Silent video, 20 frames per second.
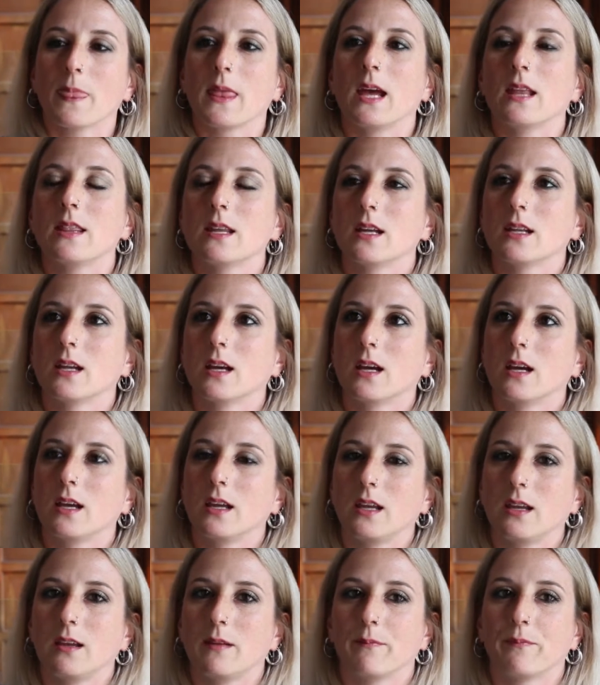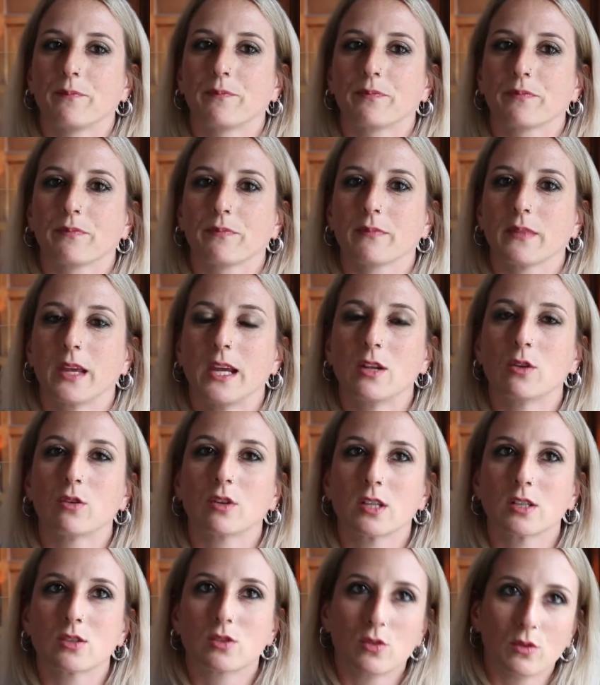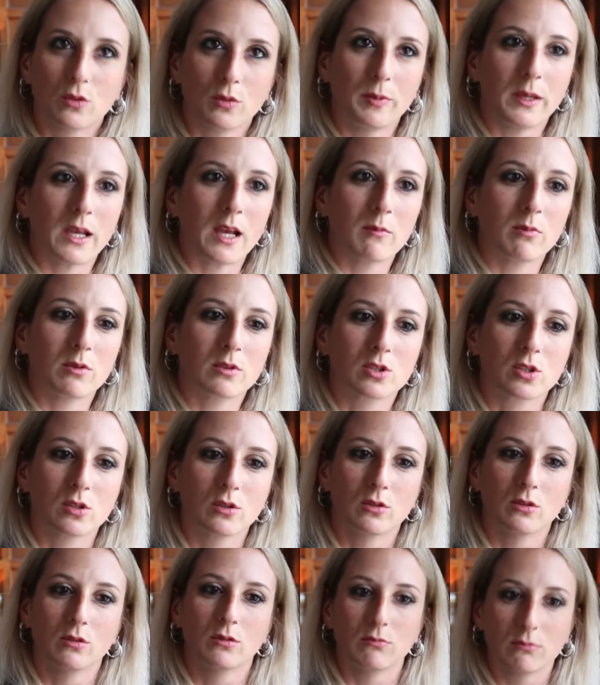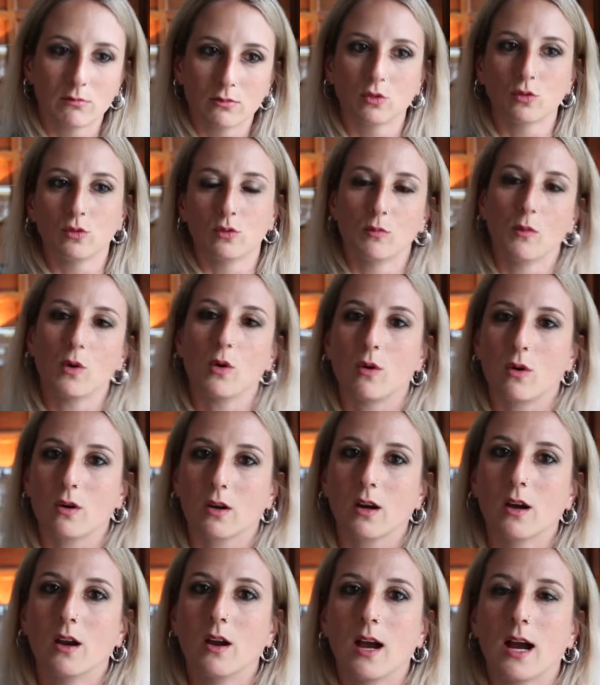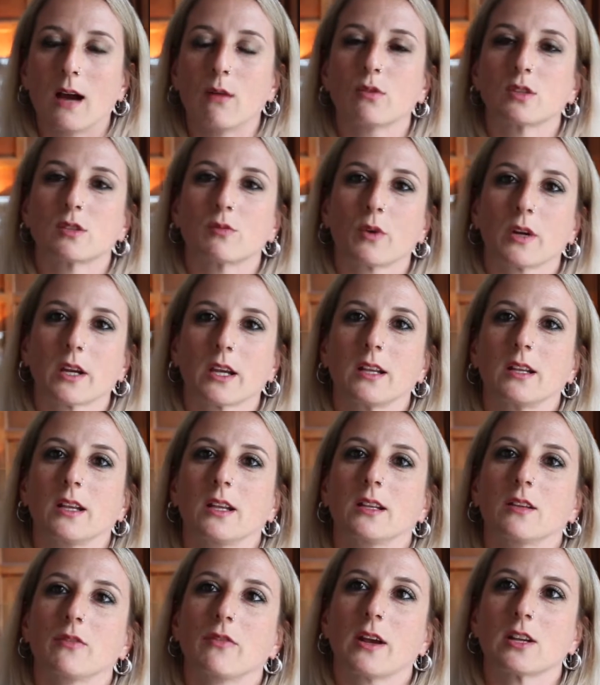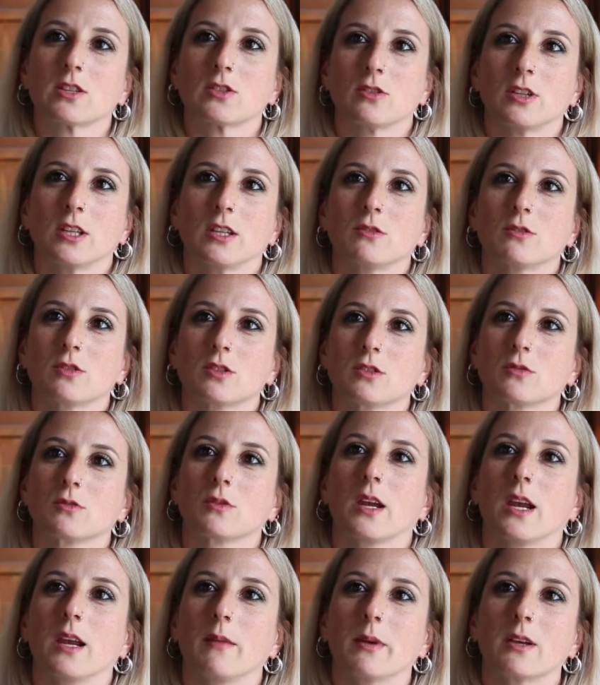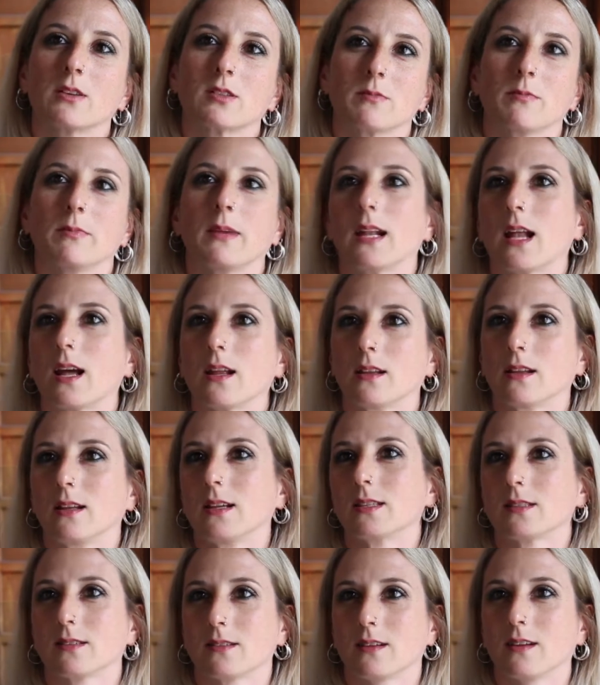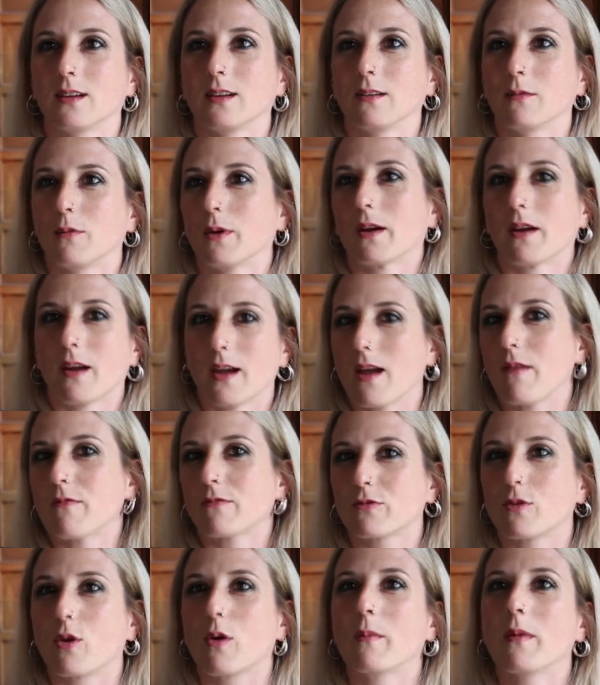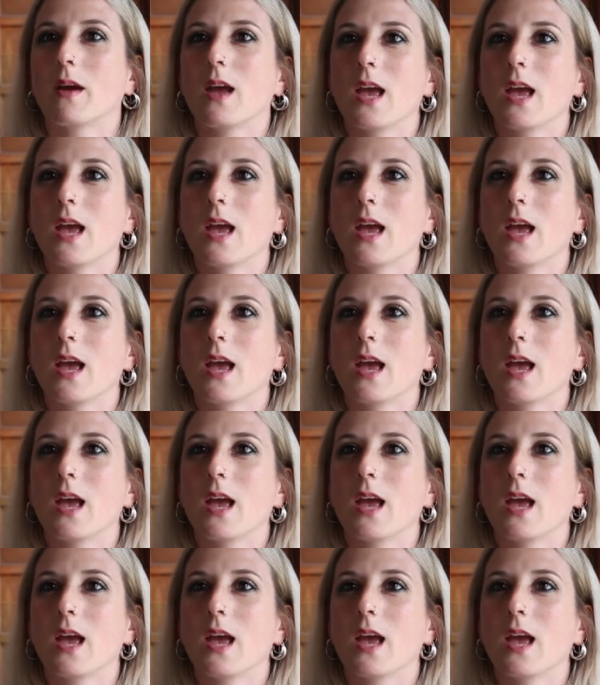And then in order to be able to do more, I was working in the fashion industry because Milan is where I am from.